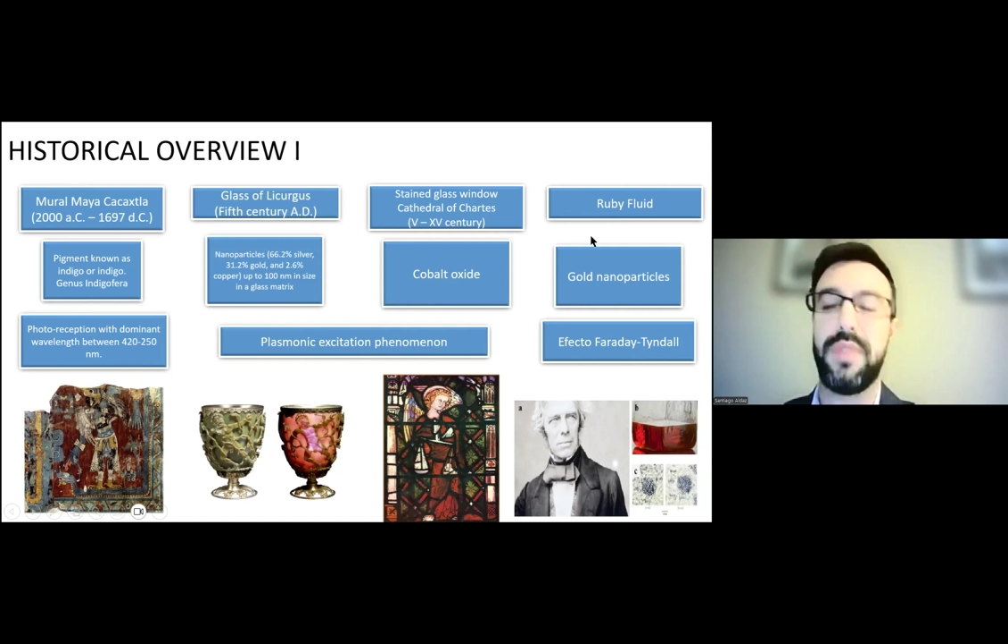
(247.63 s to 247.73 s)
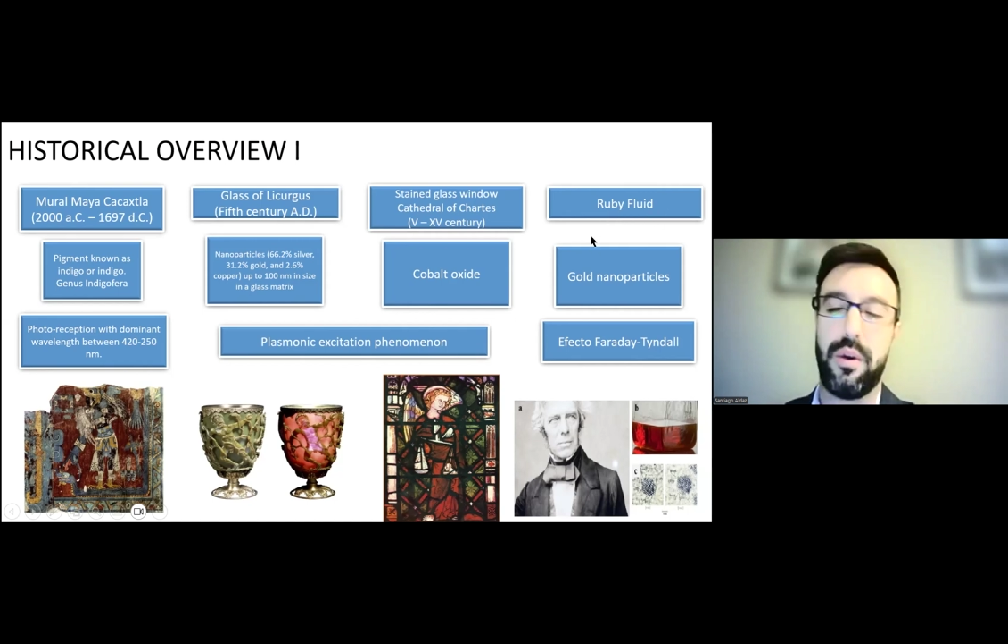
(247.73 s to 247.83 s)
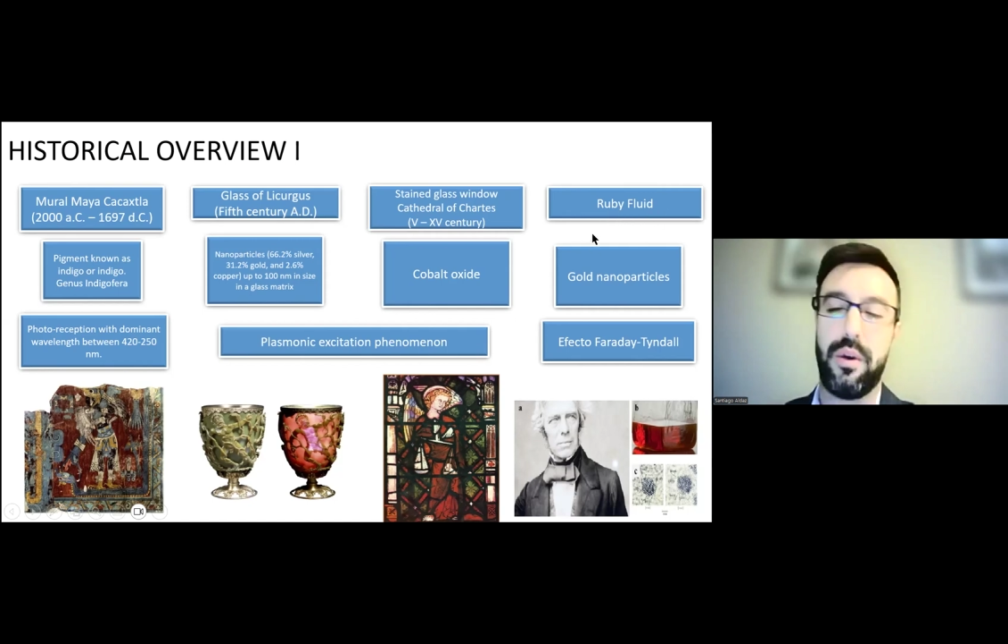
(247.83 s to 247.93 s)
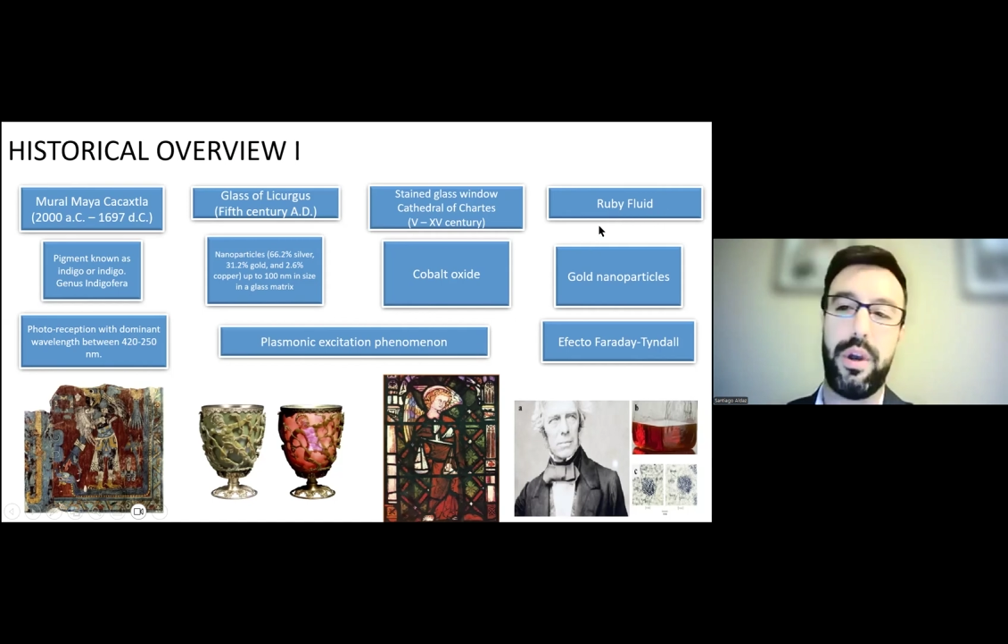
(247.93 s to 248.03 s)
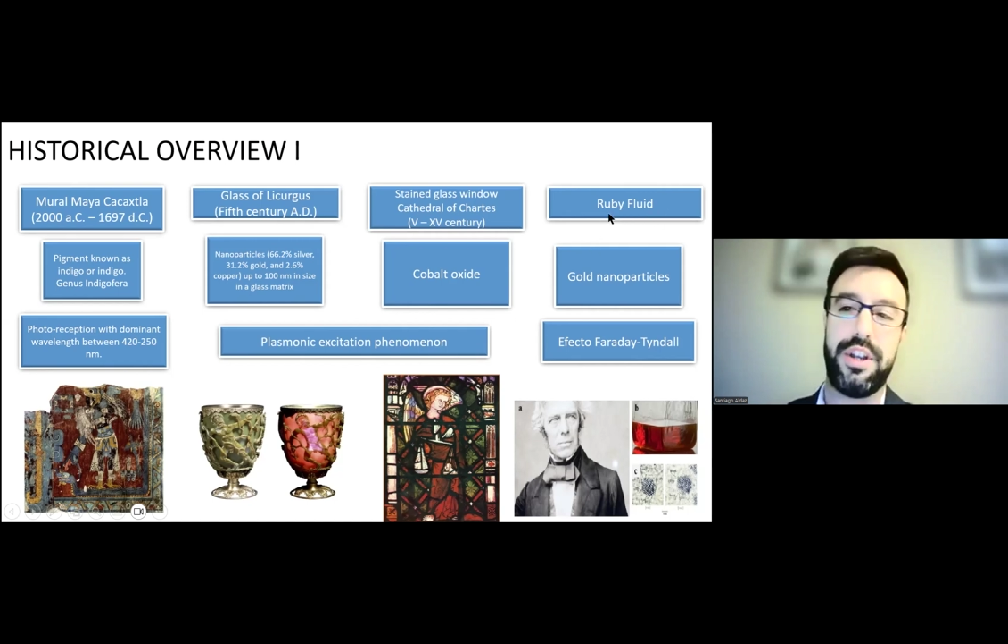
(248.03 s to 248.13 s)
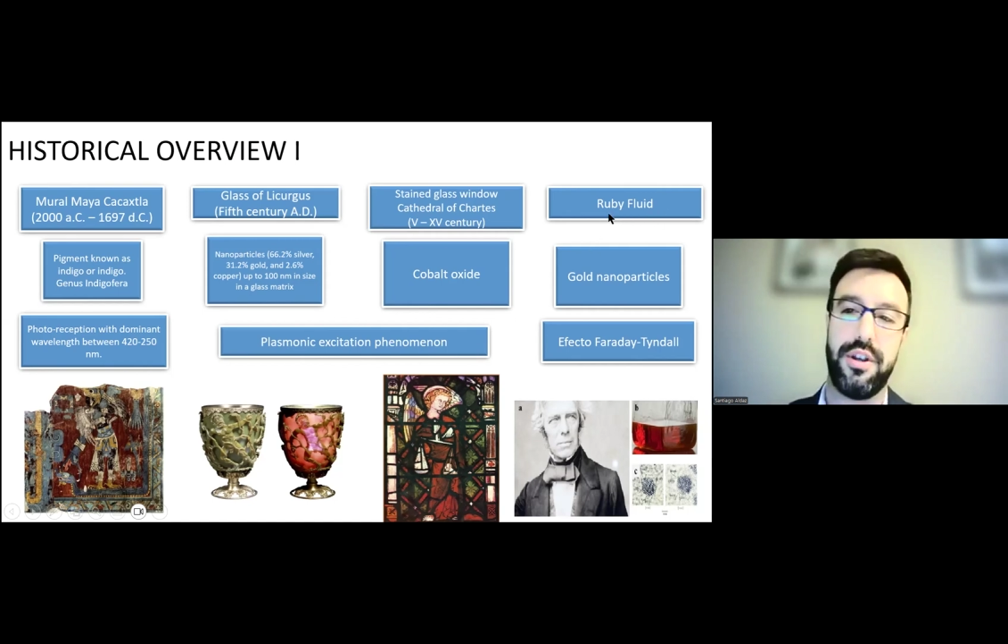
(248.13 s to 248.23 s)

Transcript: which